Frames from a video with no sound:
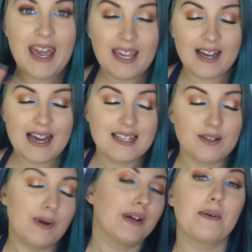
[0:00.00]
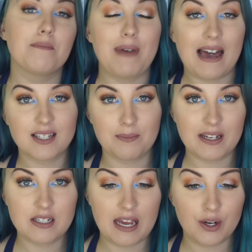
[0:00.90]
Hey guys, and welcome back to
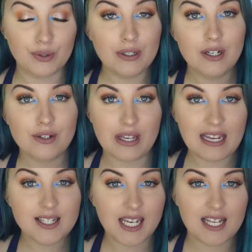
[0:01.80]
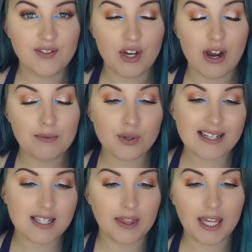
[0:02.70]
my channel. So in today's video I'm
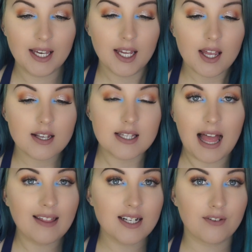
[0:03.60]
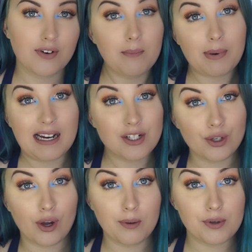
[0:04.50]
doing something slightly different, but I
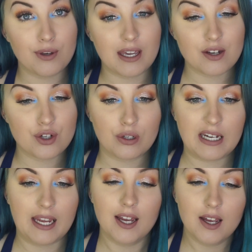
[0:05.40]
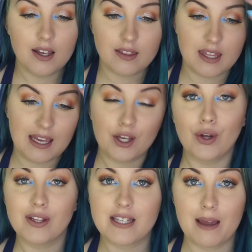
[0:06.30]
do hope you enjoy the
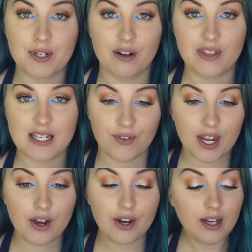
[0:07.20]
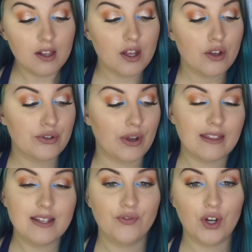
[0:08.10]
concept of this video. So
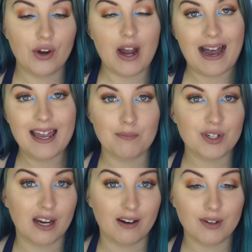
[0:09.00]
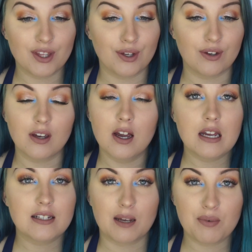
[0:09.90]
in this video I am sharing with you
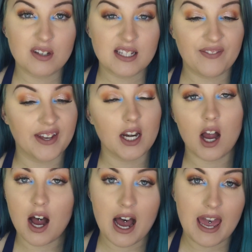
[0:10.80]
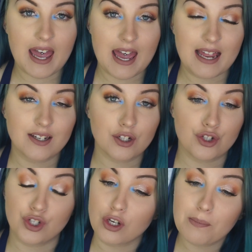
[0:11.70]
W7
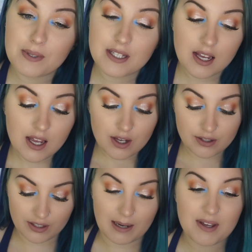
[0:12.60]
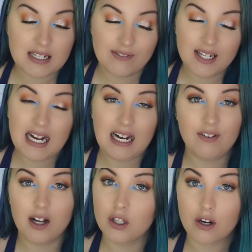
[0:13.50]
high-end dupes. So W7
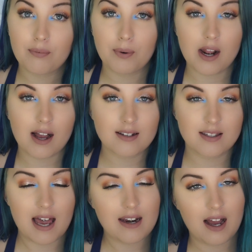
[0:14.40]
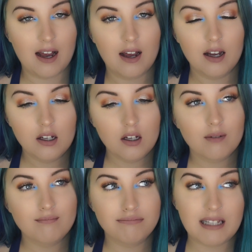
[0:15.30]
have a lot of products that are
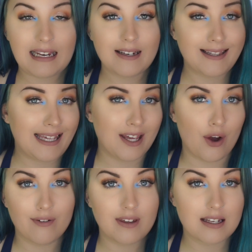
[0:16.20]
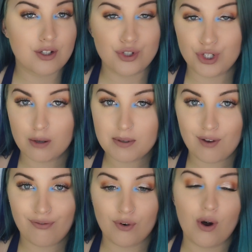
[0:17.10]
blatantly obvious dupes
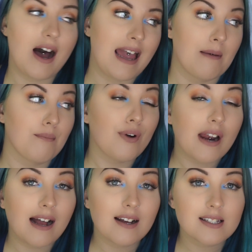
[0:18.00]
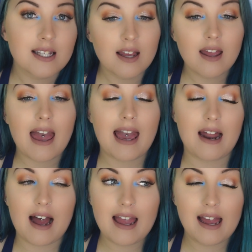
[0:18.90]
for high-end products,
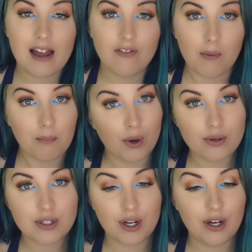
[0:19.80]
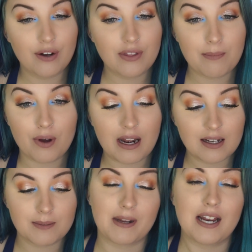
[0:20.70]
and I have most of the
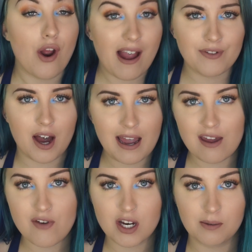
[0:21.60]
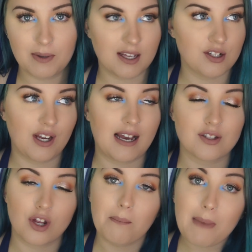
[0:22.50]
products, but I don't have the high-end version because you
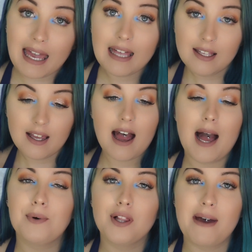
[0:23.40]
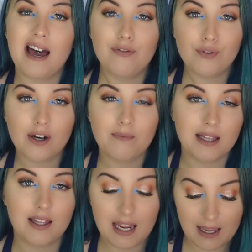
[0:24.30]
guys know me. I'm all about
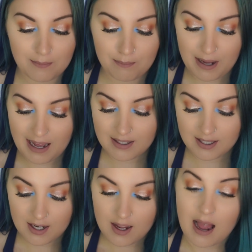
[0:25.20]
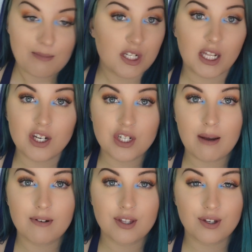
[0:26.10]
affordability, but I'm just going to
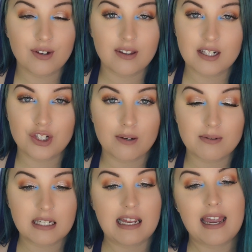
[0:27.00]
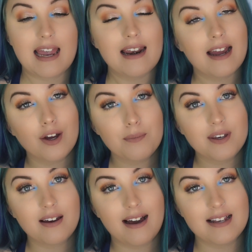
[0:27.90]
share with you the dupes today, and I hope
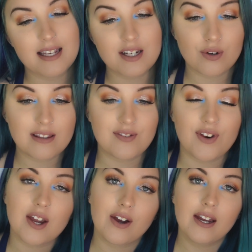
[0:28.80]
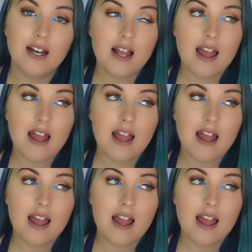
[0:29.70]
you guys enjoy this video.